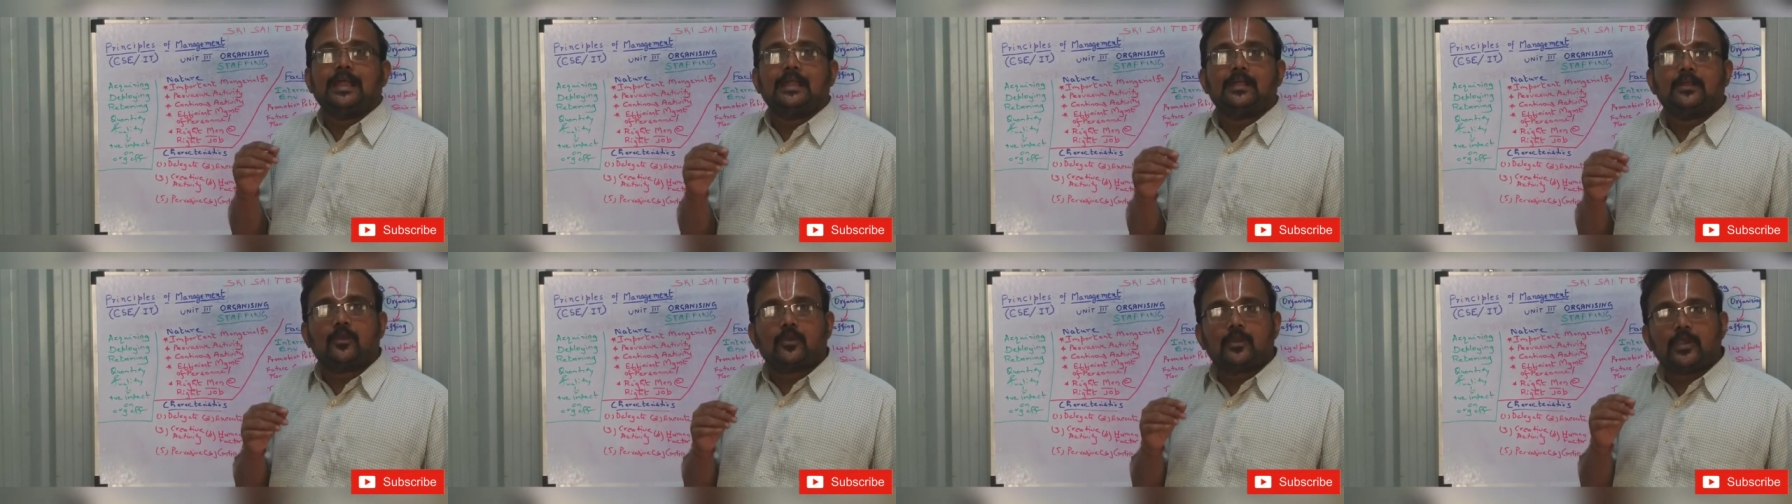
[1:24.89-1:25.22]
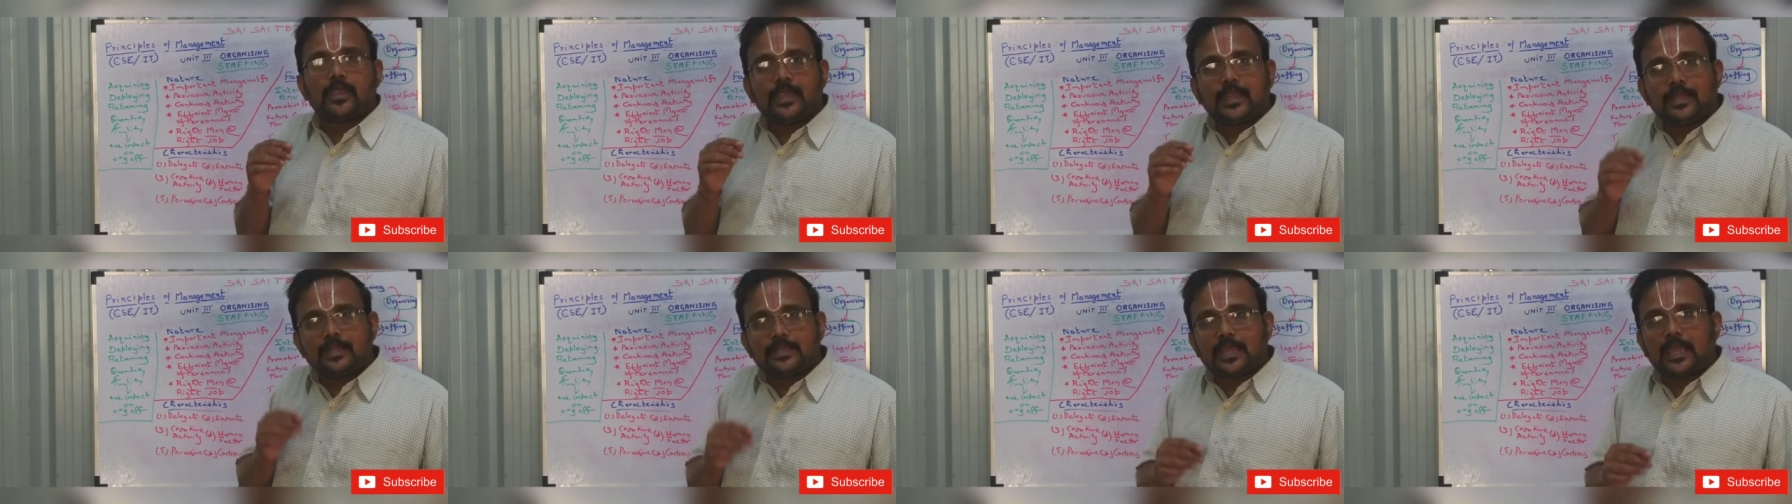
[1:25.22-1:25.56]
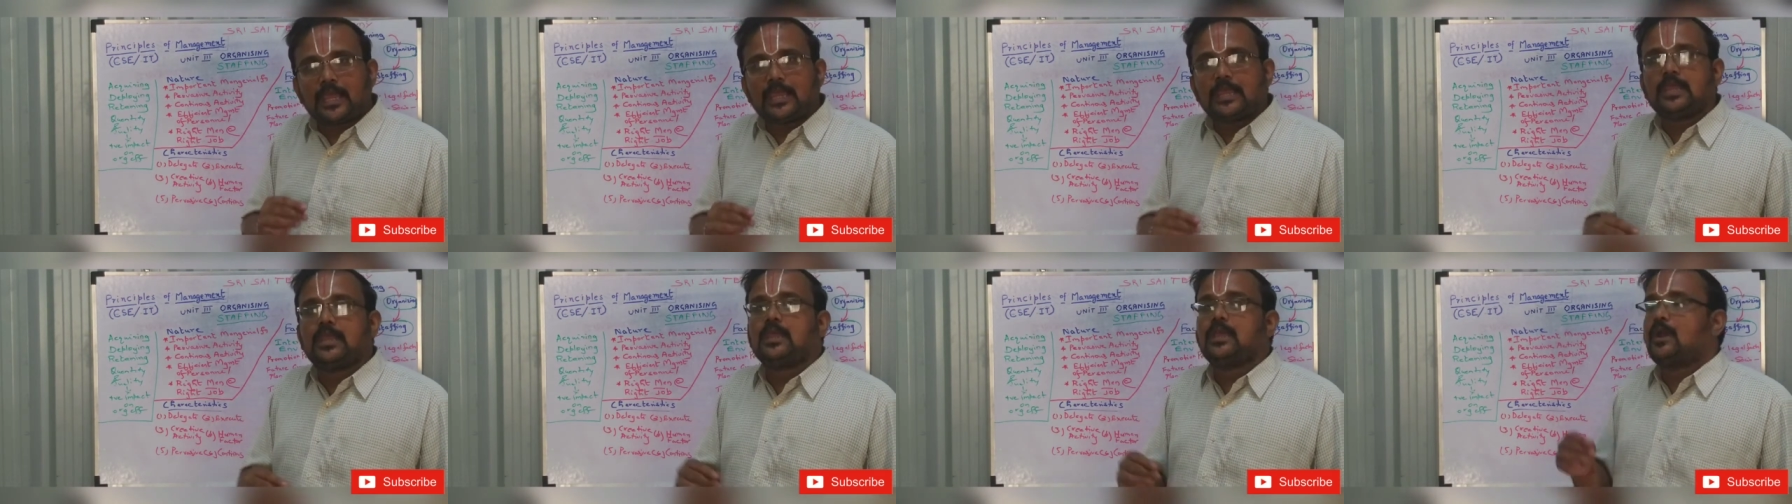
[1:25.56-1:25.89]
and
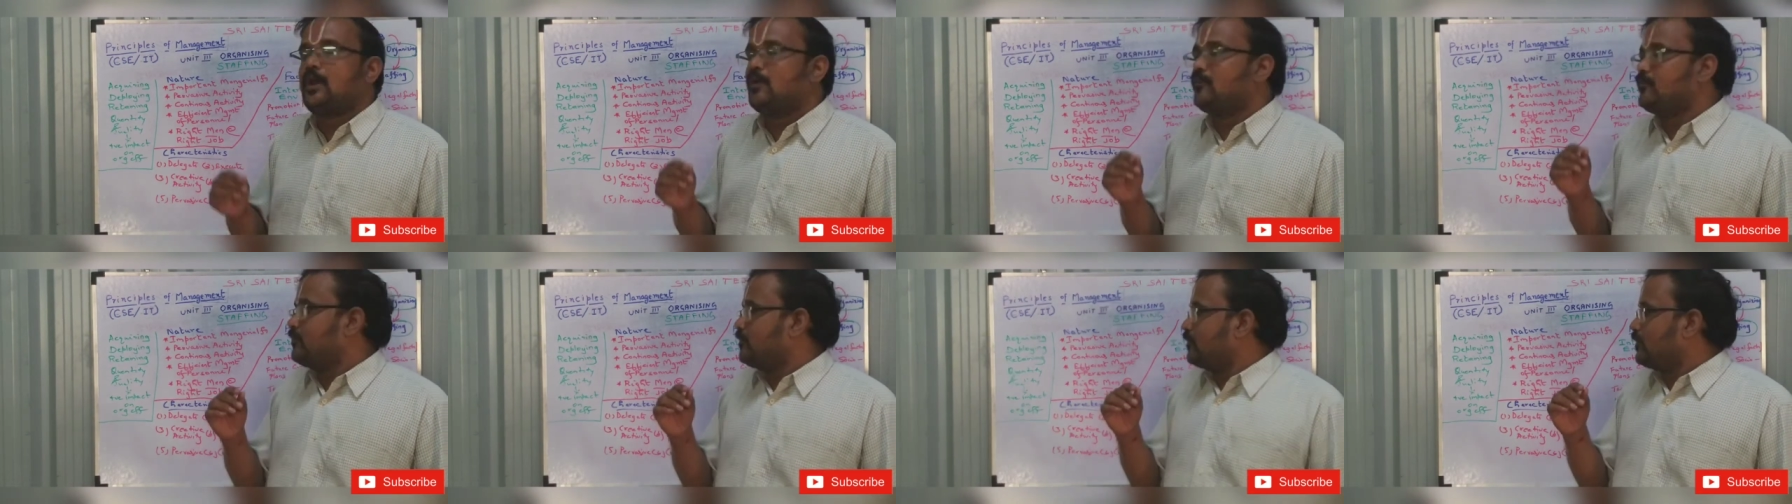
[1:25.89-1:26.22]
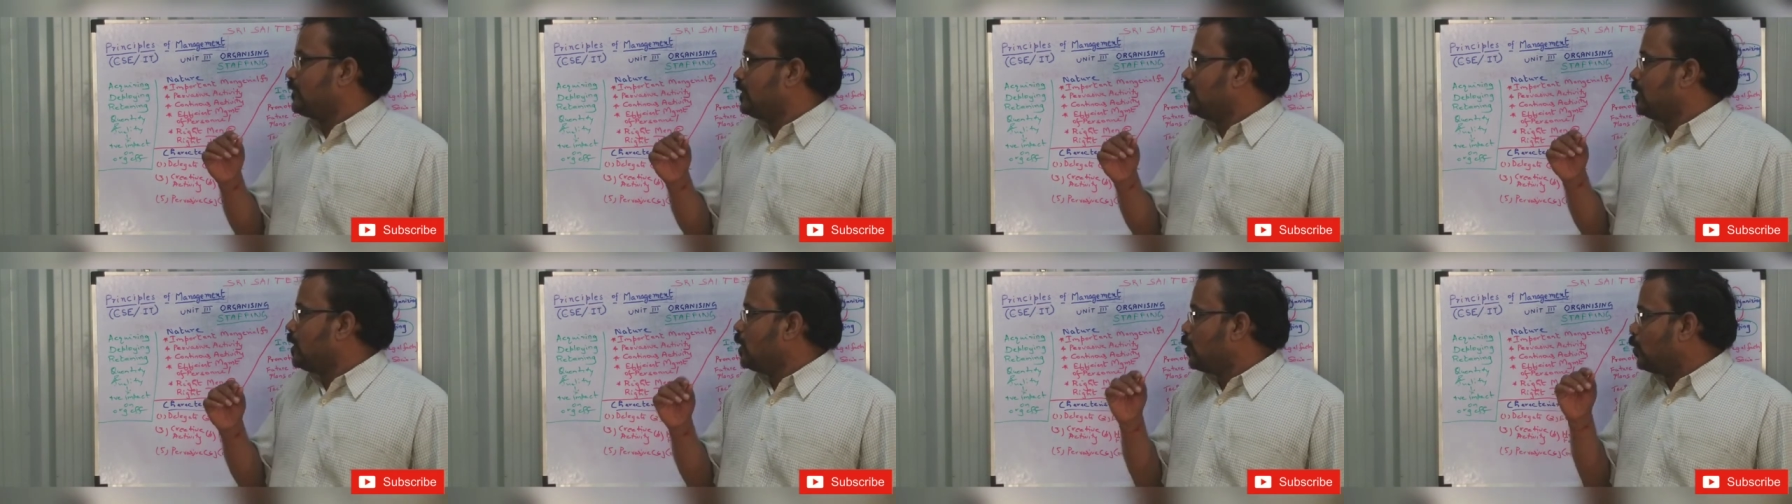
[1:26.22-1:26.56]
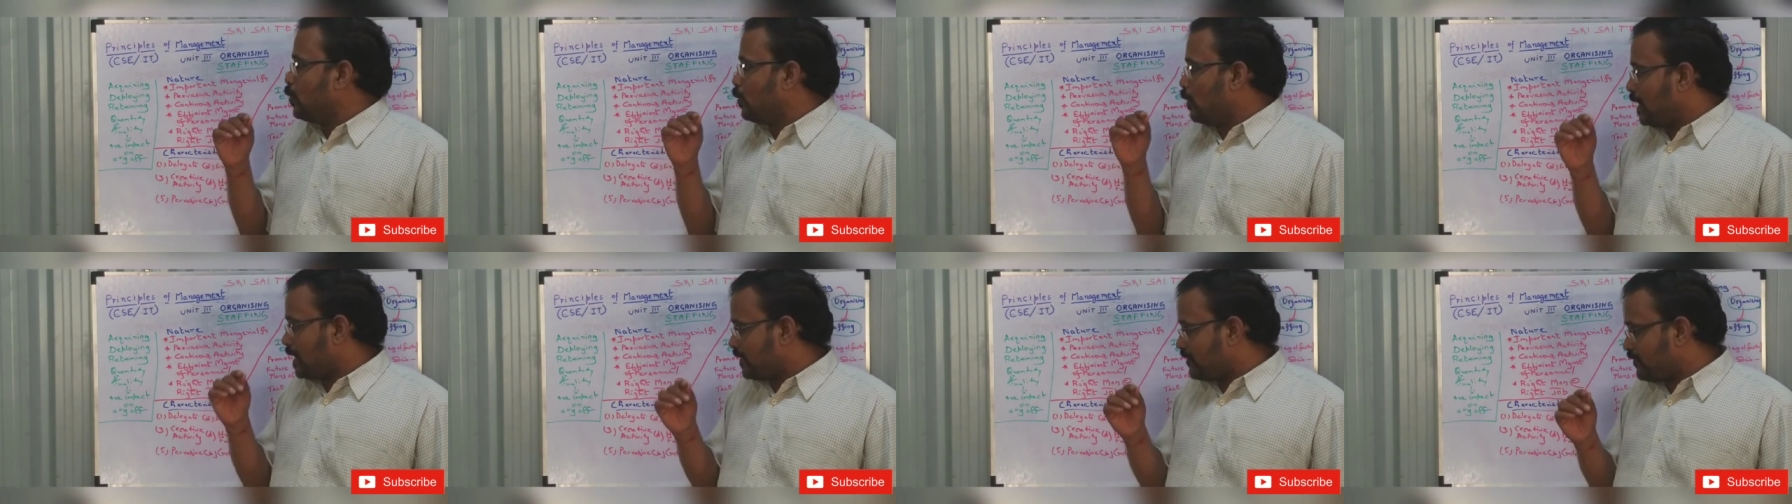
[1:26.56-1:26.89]
retaining of
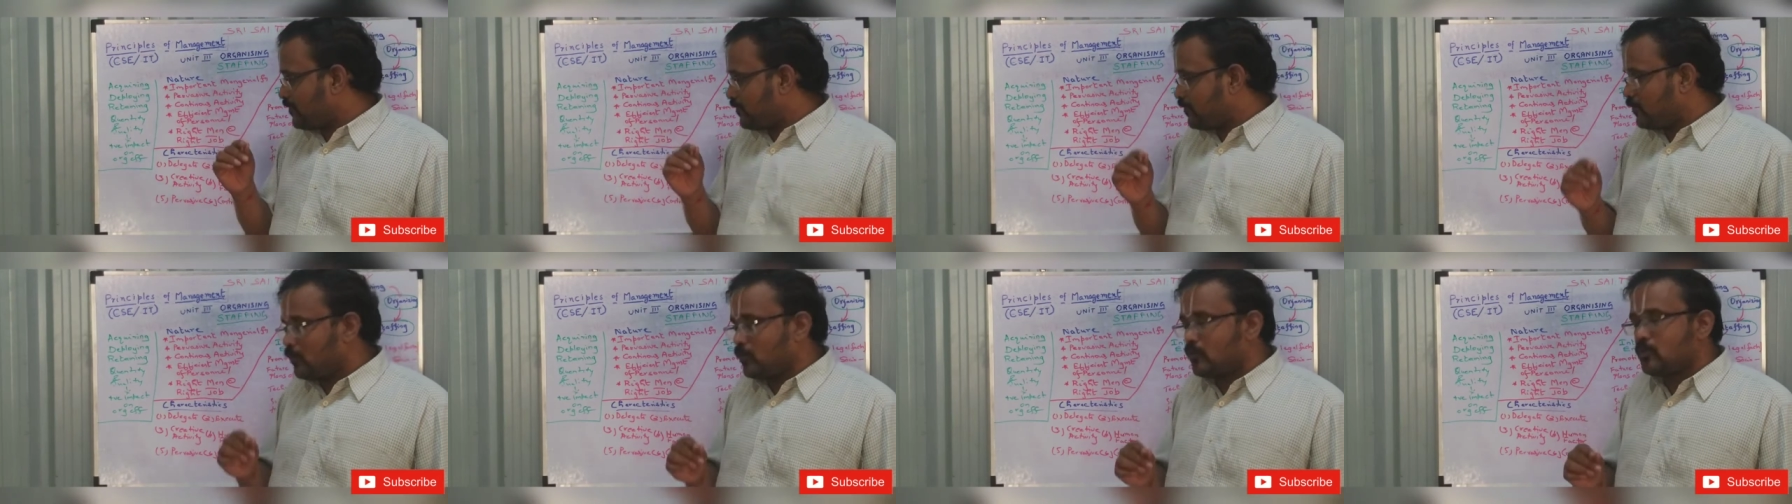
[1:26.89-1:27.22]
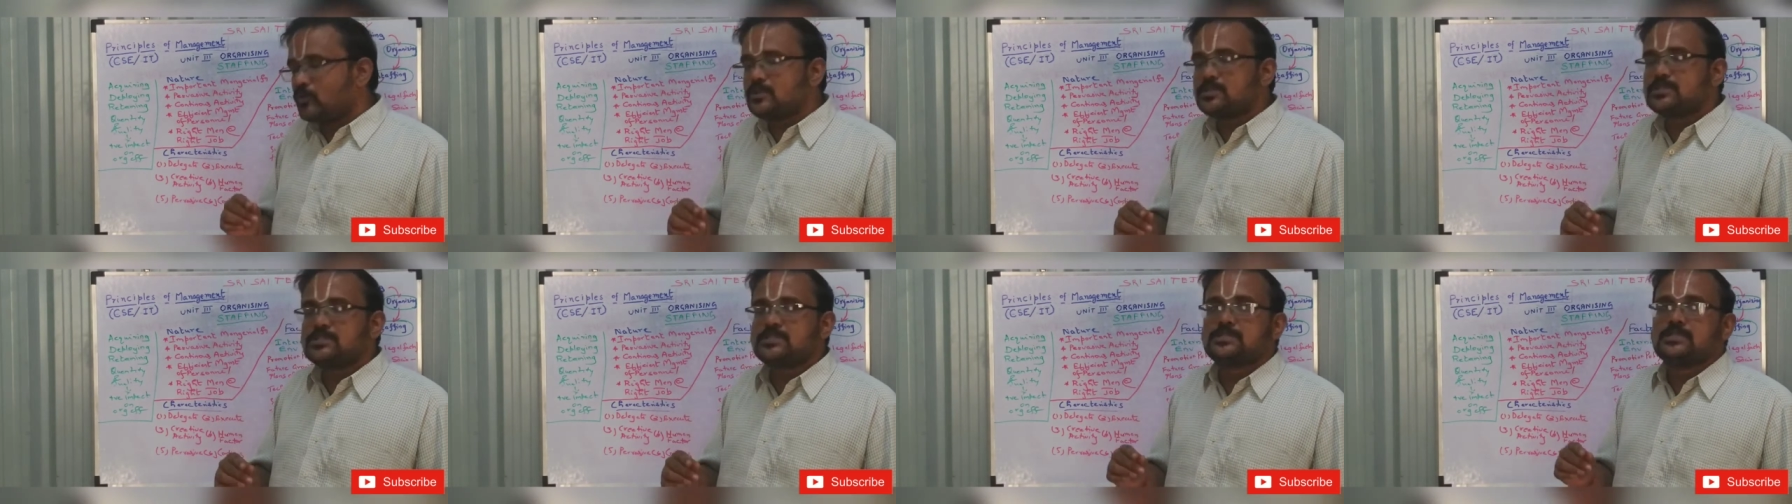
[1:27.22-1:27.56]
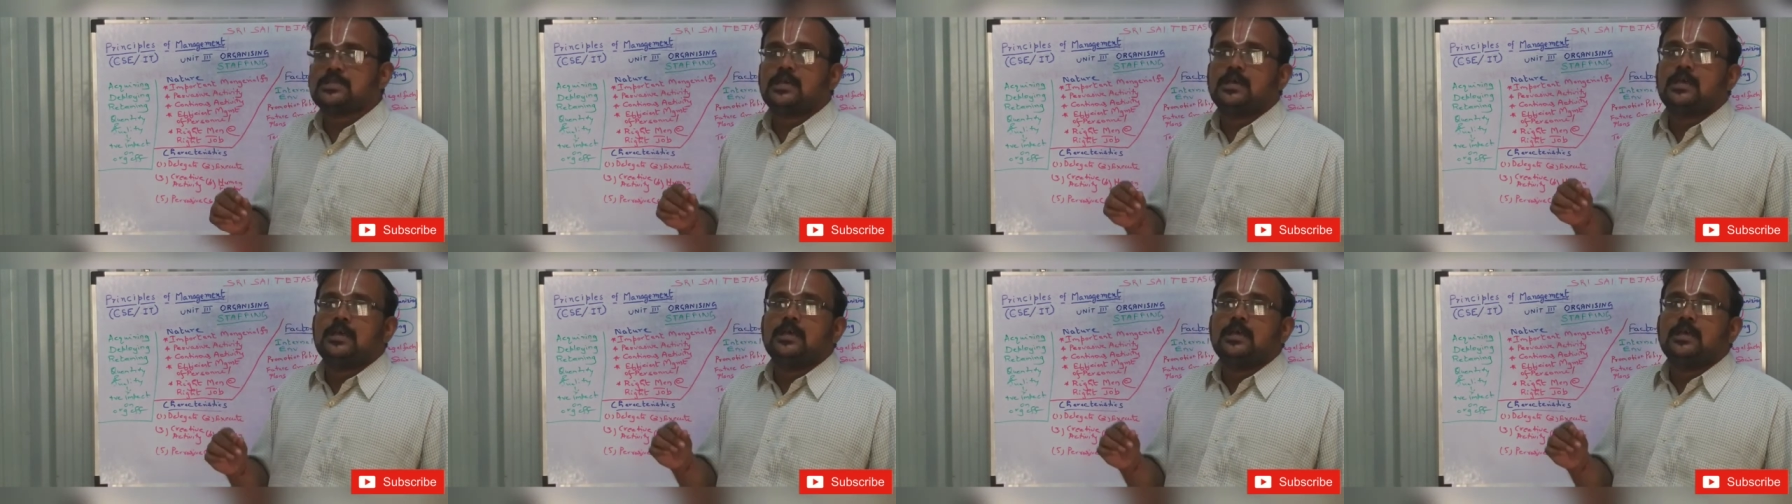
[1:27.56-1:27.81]
workforce